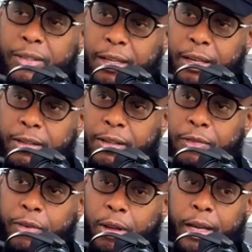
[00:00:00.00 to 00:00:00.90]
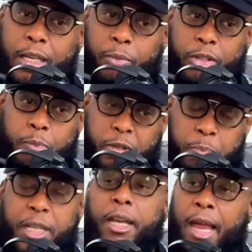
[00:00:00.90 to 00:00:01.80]
kids, and he felt like he was
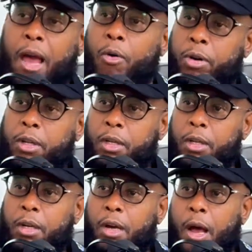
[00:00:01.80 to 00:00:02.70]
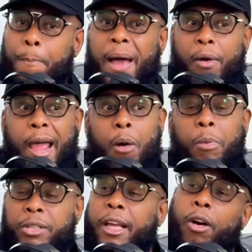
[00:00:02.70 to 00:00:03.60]
speaking out about how
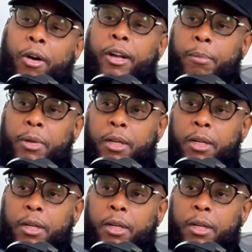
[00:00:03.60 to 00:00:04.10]
much that hurt him.